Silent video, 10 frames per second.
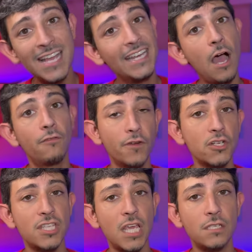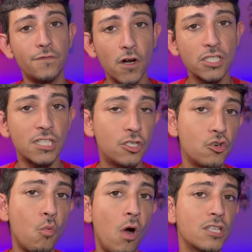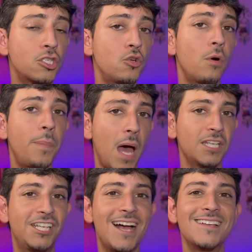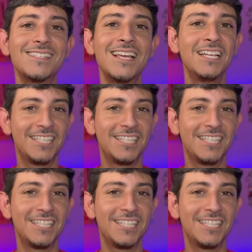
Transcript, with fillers: Now, first things first, I do want to apologize